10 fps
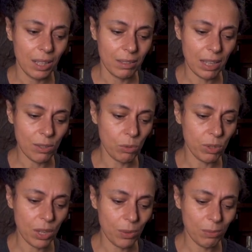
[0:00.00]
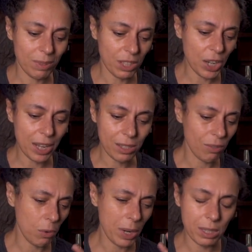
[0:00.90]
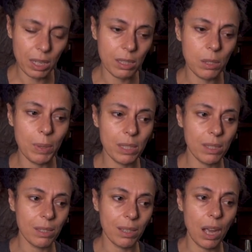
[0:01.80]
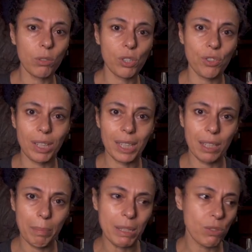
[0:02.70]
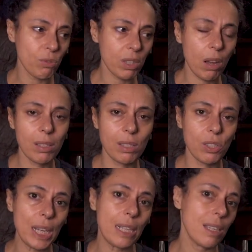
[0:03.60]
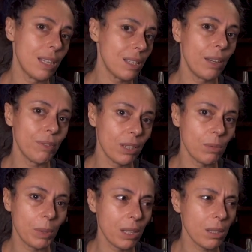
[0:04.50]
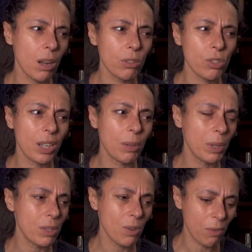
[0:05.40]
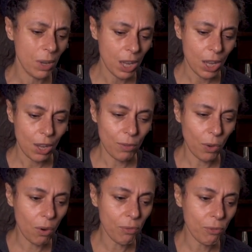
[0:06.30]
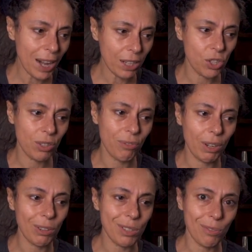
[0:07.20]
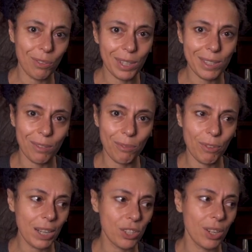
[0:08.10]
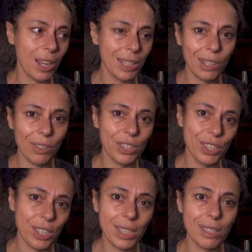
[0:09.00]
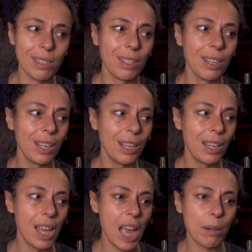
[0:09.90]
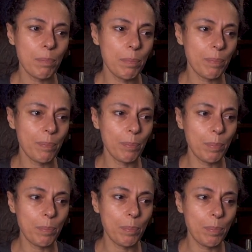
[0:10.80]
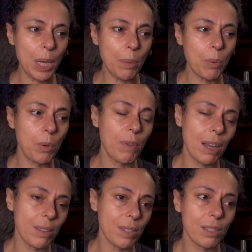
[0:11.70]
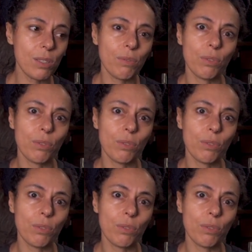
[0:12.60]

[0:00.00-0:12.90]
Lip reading: There's also the chains of what it's done to us culturally, the mental scars and chains that it's left with us culturally. We're sort of, you've got fractured philosophies and fractured ideologies, and and people without a sense of